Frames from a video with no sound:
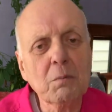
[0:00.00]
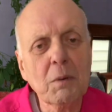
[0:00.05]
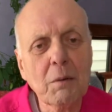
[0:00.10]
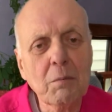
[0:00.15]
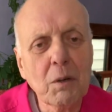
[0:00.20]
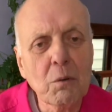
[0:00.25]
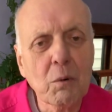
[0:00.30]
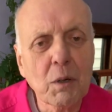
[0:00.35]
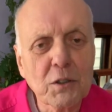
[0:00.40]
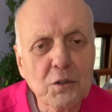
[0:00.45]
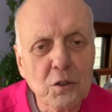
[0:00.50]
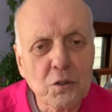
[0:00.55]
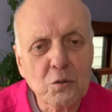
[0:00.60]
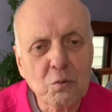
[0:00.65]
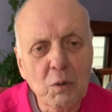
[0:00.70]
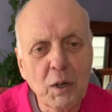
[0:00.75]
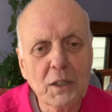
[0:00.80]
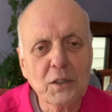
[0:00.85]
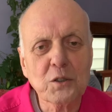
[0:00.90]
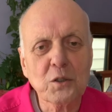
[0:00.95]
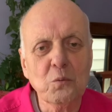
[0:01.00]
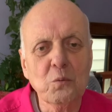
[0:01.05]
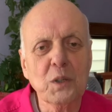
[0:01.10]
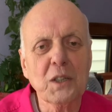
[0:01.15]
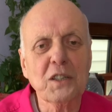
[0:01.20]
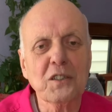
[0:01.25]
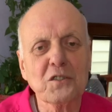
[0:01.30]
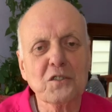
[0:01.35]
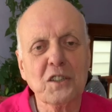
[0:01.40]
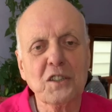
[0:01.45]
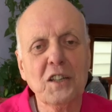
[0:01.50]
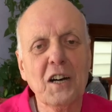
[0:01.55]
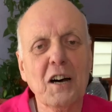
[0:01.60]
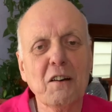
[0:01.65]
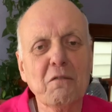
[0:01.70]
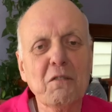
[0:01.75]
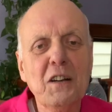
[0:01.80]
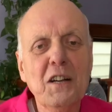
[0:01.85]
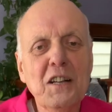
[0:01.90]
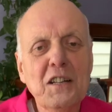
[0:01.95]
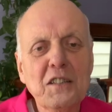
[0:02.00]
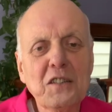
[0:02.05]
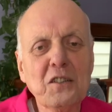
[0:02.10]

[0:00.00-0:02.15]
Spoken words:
Maybe once or twice a week is enough.